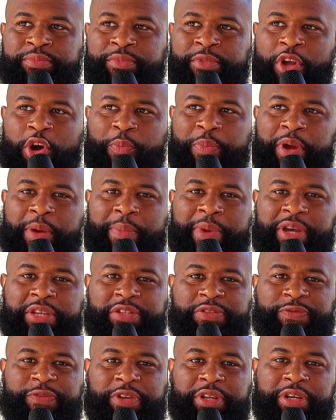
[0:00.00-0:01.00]
Hope
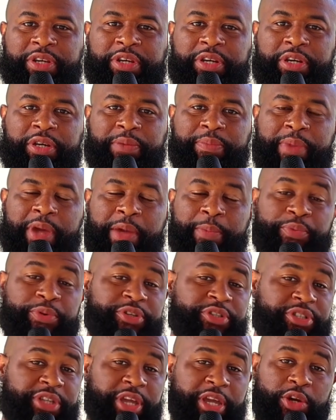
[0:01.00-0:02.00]
everybody's feeling good, man.
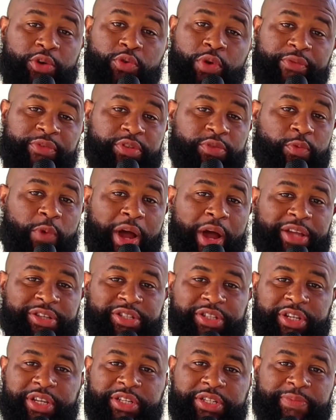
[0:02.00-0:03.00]
Appreciate whoever's
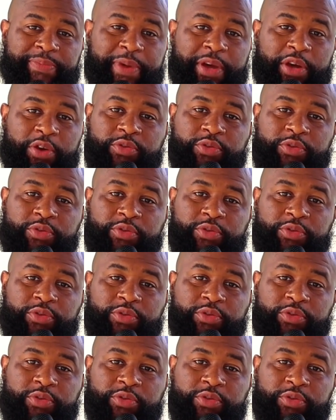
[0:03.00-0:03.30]
watching this, man.